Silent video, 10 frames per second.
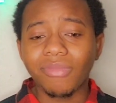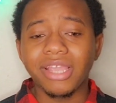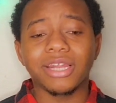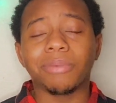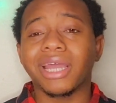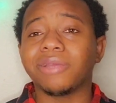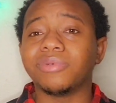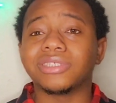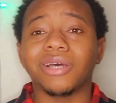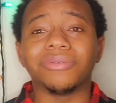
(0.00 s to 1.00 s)
And the body
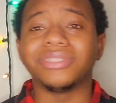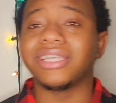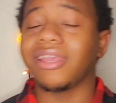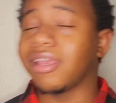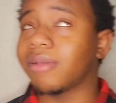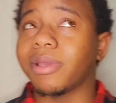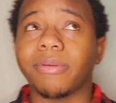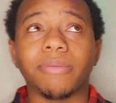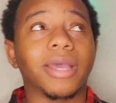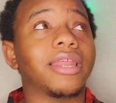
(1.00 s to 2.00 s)
was on 10,
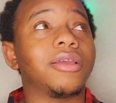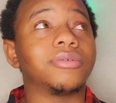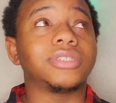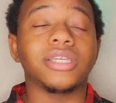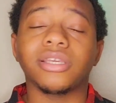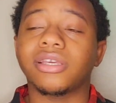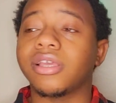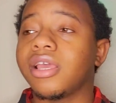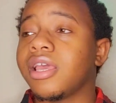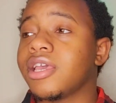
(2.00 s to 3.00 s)
baby. Body on 10.
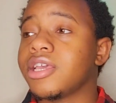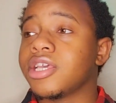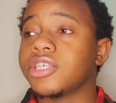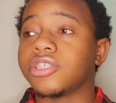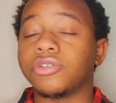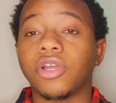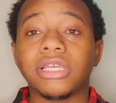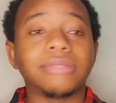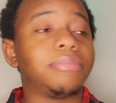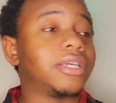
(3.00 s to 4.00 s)
So, you know,
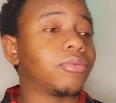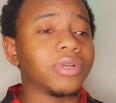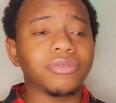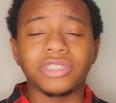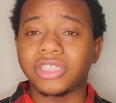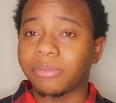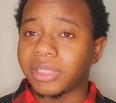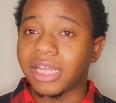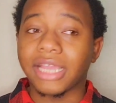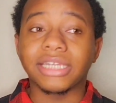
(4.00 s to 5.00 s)
he's being real gentleman.
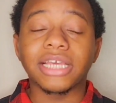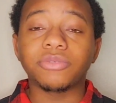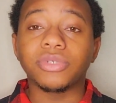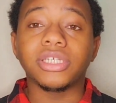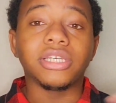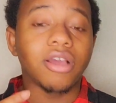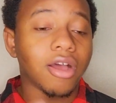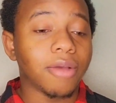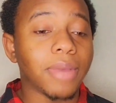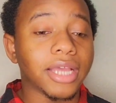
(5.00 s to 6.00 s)
Like, that's what he
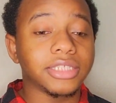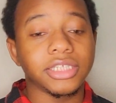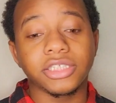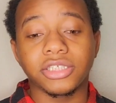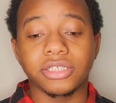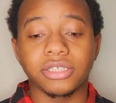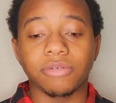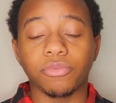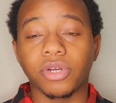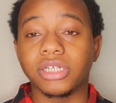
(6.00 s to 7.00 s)
caught my attention
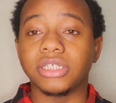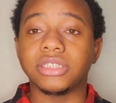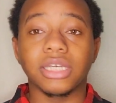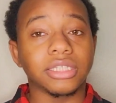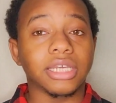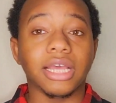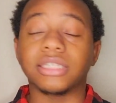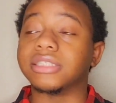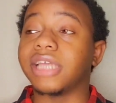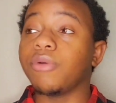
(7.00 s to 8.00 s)
more than these other guys.
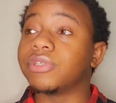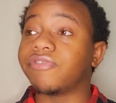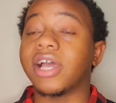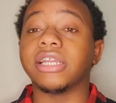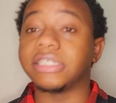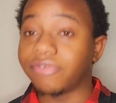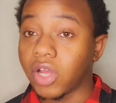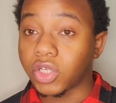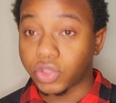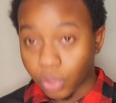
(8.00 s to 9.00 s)
Because they was fine as
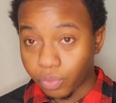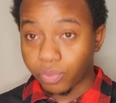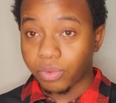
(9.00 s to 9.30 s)
fuck, too.